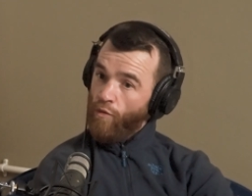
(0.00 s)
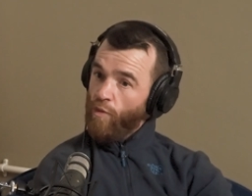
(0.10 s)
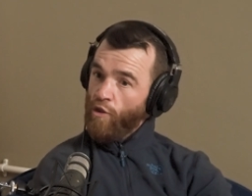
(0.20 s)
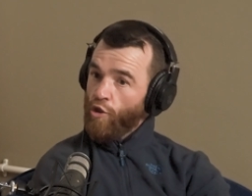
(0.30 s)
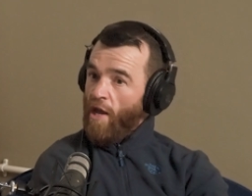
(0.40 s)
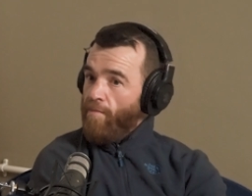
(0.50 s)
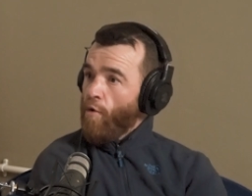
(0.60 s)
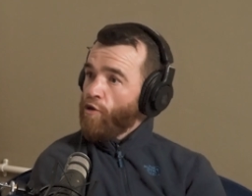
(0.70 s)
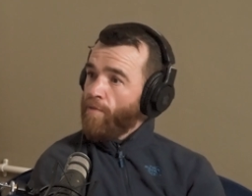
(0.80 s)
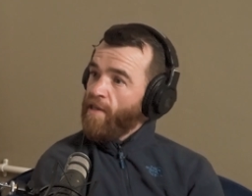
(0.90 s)
No, we just had
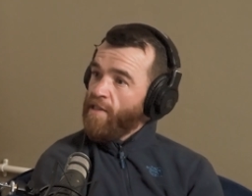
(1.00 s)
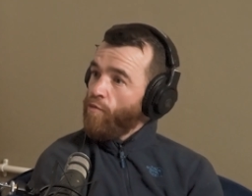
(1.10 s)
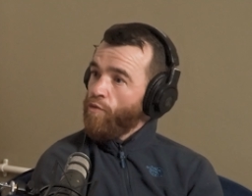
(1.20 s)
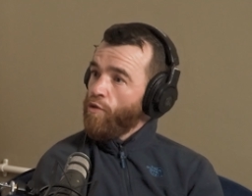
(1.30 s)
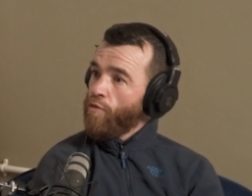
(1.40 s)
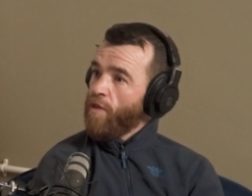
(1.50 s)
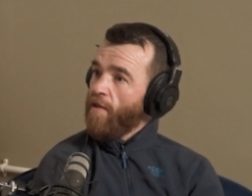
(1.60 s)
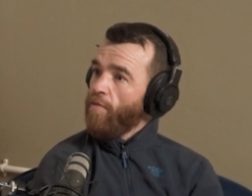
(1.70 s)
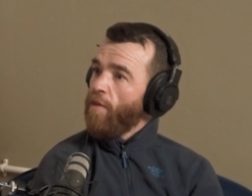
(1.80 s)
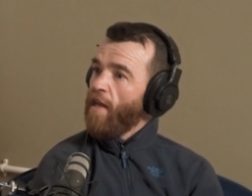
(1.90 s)
motorbikes. It was just
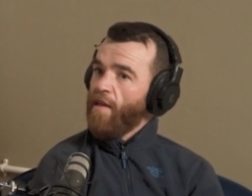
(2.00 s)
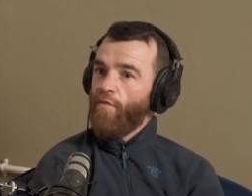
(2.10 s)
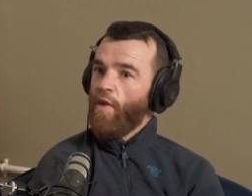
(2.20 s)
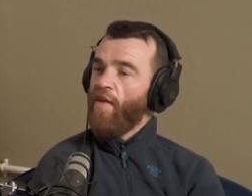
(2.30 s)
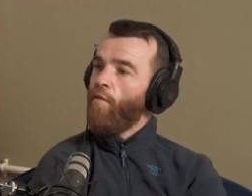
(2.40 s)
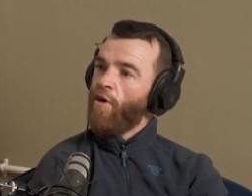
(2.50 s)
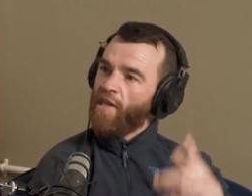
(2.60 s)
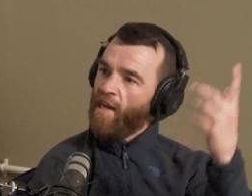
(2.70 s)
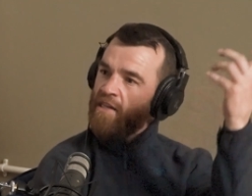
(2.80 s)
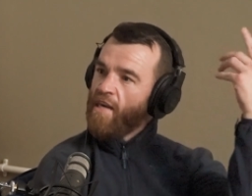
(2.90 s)
like if one of
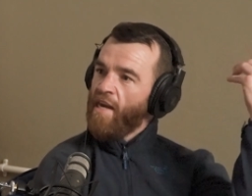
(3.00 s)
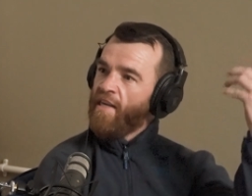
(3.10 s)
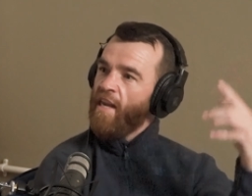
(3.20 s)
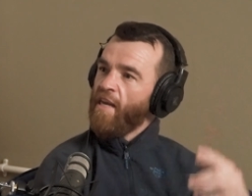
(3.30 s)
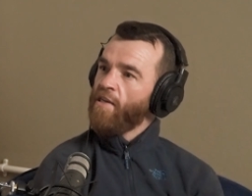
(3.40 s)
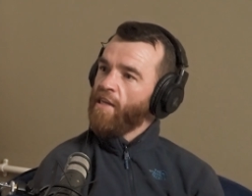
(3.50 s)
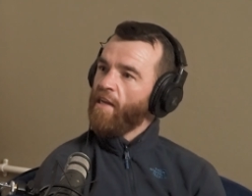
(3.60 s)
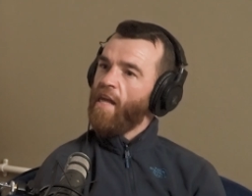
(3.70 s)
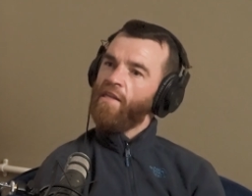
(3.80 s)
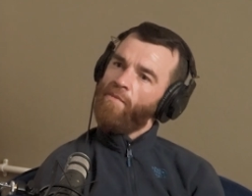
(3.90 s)
the lads around the area is
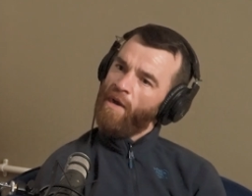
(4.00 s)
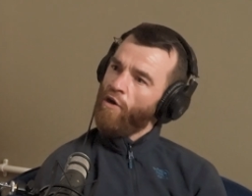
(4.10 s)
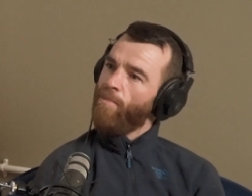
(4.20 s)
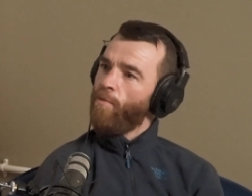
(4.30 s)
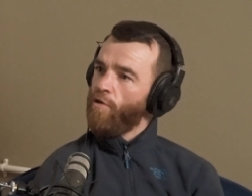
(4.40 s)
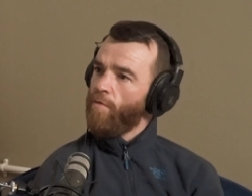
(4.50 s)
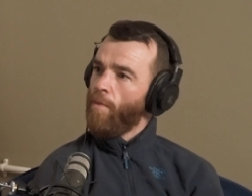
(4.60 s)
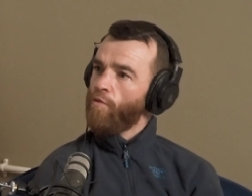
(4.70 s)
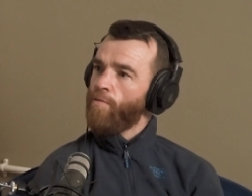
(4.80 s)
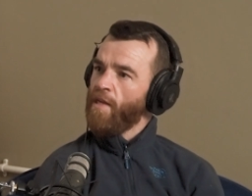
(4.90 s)
like, lad, am I already putting the
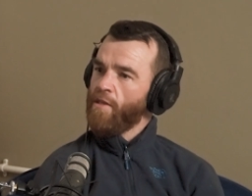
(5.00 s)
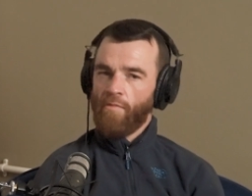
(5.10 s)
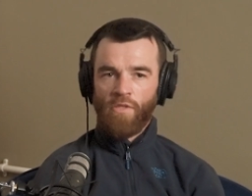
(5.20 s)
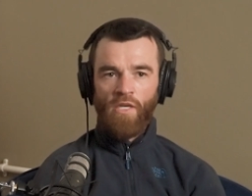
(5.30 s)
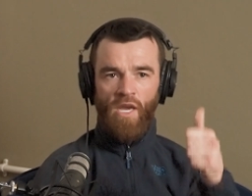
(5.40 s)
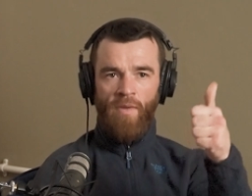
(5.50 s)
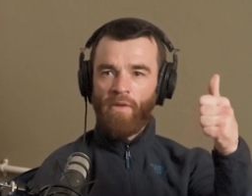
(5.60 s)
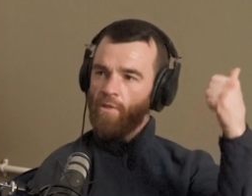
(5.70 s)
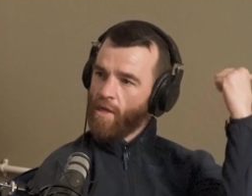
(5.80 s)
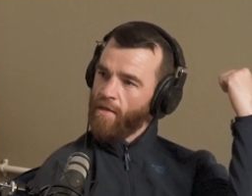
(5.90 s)
motorbike in the gym? It's like, yeah,
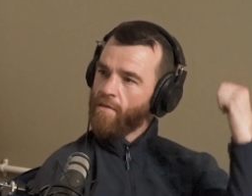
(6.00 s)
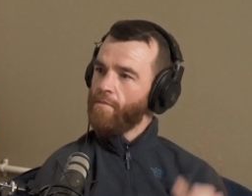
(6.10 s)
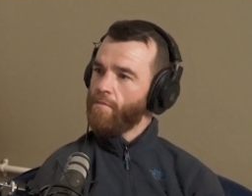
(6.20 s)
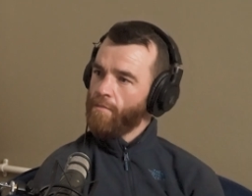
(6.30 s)
man, that's